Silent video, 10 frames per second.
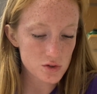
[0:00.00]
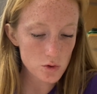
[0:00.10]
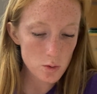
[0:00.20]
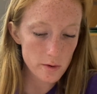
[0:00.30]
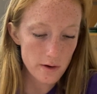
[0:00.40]

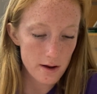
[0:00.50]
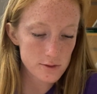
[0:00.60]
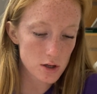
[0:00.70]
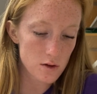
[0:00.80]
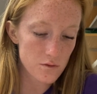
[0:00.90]
zoom
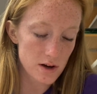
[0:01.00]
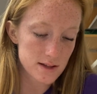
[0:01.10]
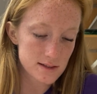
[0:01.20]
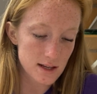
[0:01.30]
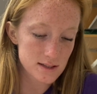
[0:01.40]
around looking for
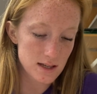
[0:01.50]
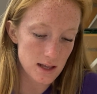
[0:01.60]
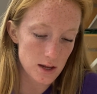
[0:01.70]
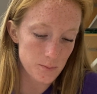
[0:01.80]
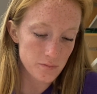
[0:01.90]
insects to
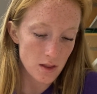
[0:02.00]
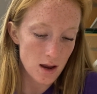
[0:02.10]
eat.